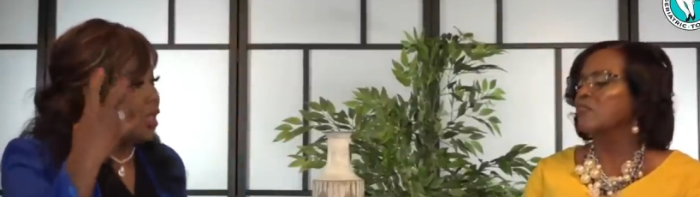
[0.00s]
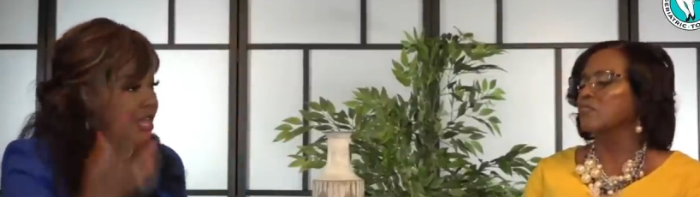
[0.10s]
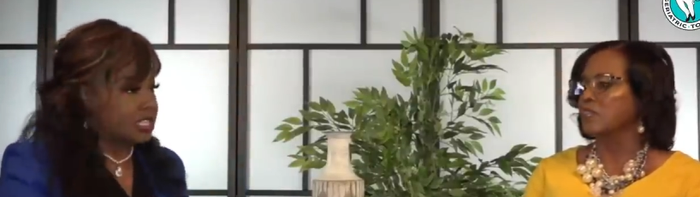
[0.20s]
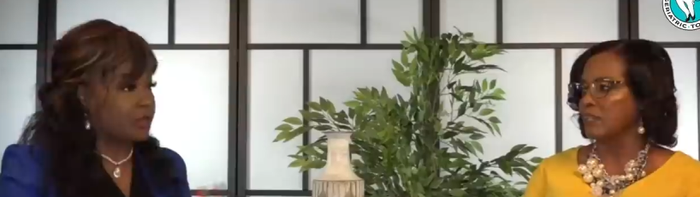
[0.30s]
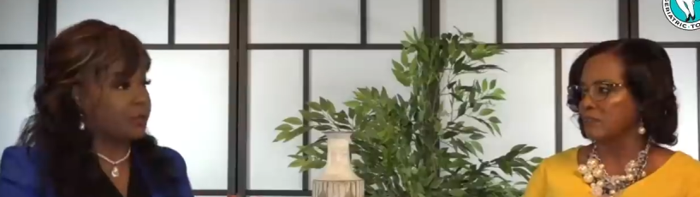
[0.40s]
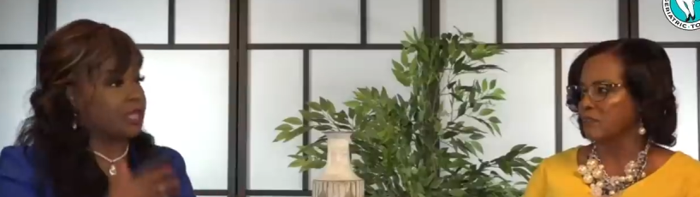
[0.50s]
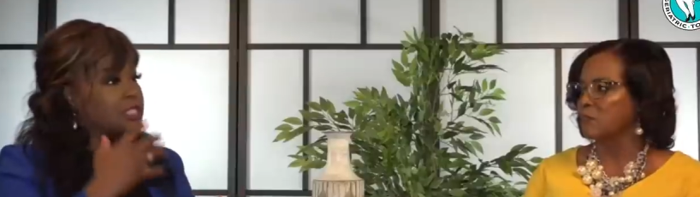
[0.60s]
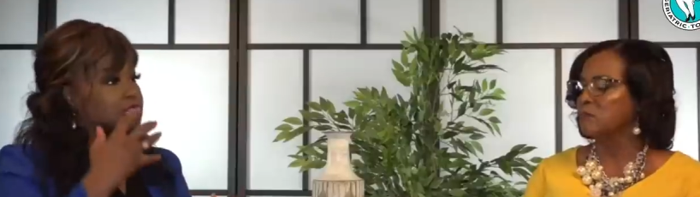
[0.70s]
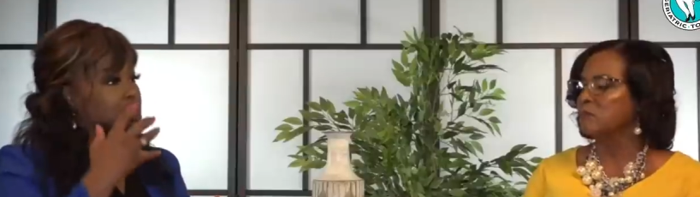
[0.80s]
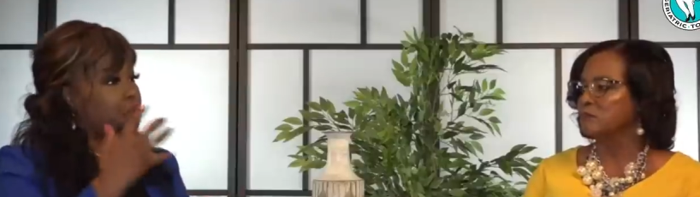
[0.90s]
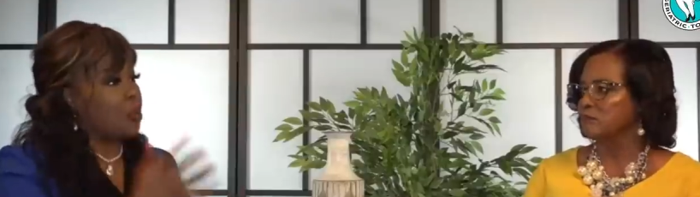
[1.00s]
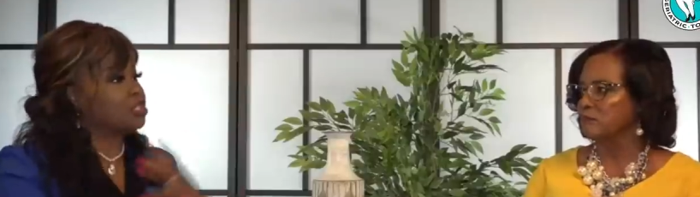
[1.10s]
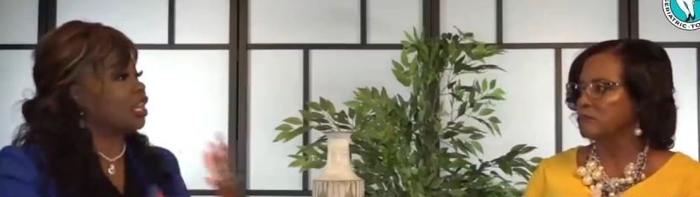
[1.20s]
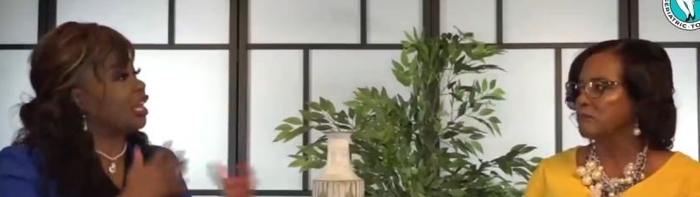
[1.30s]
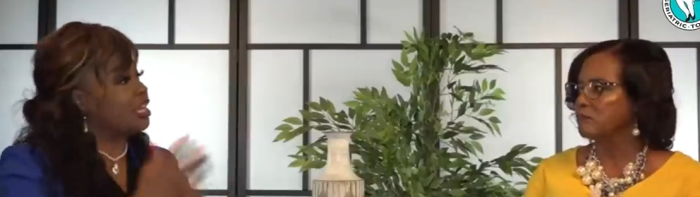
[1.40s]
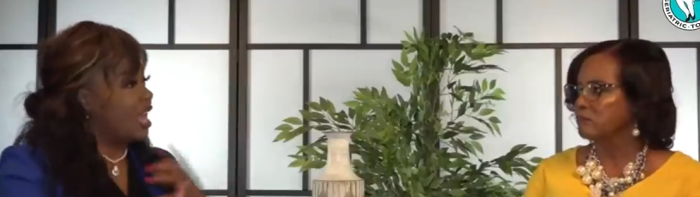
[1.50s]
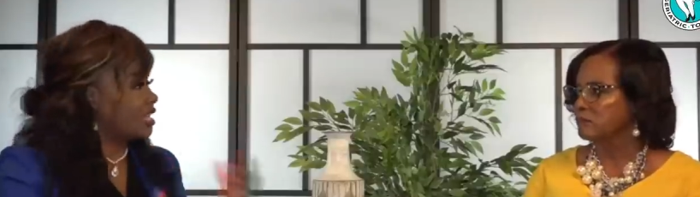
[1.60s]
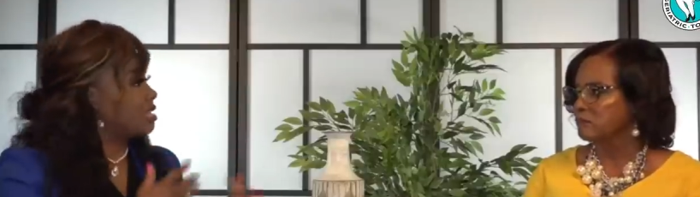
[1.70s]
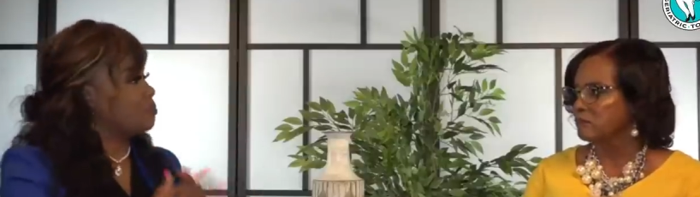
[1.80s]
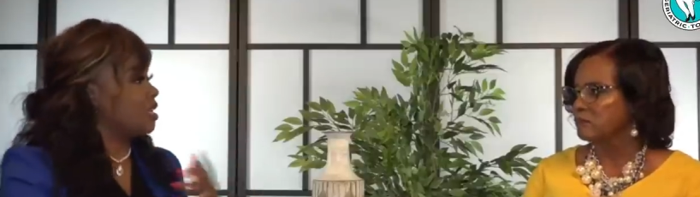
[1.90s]
Speaker 1: It's, yes. a, it's, it's important to
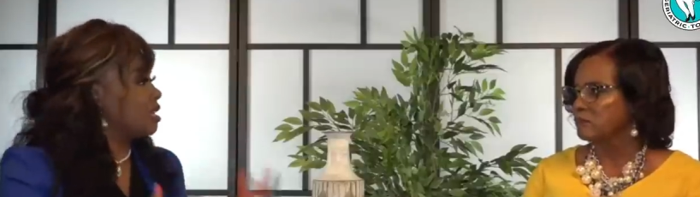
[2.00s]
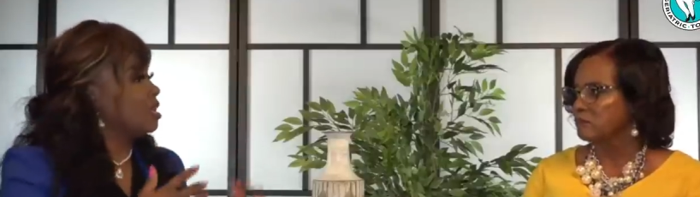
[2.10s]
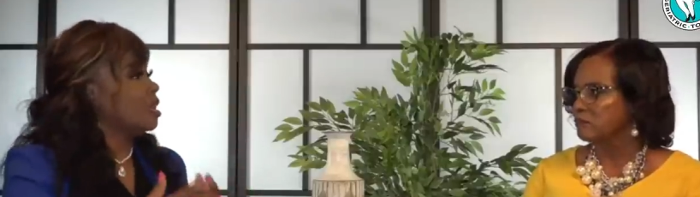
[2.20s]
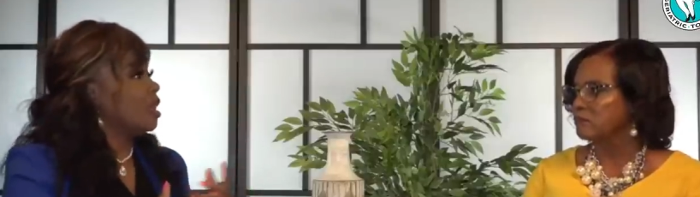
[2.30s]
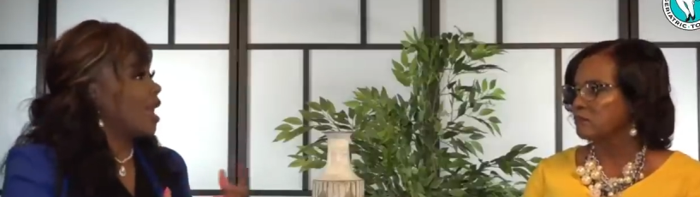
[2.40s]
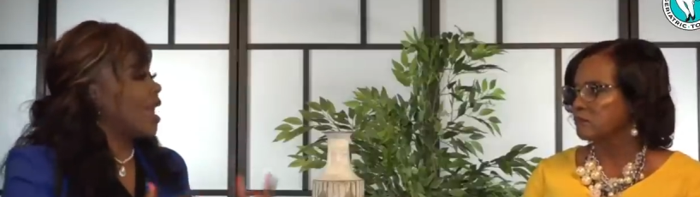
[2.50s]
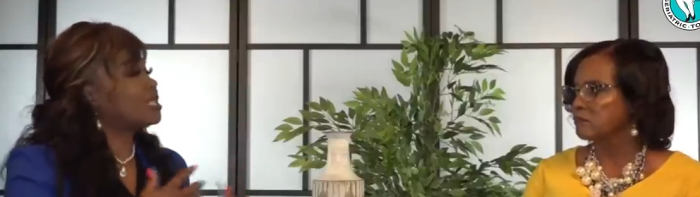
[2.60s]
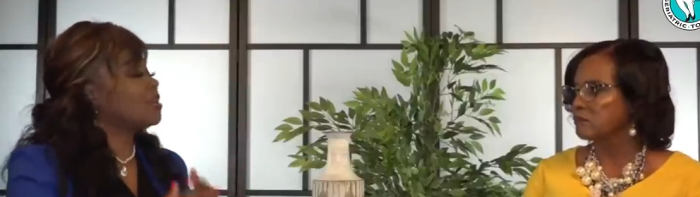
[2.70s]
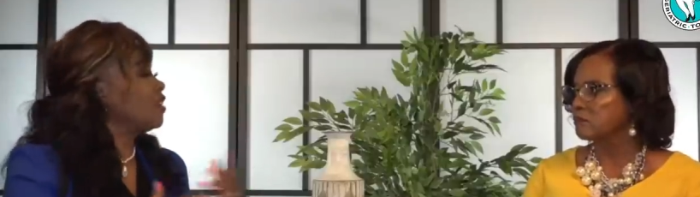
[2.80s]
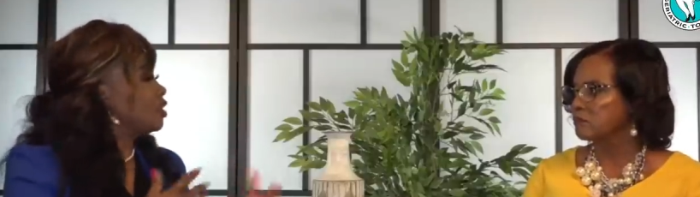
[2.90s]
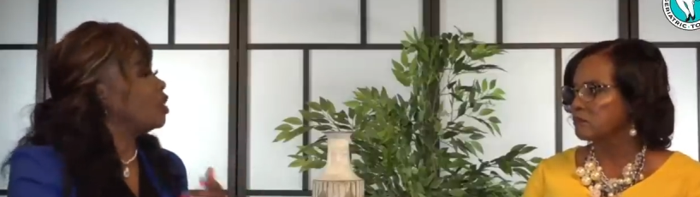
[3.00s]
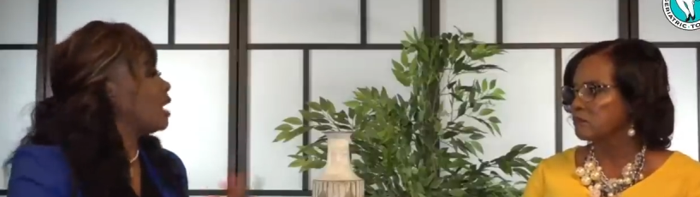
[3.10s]
connect and be active in your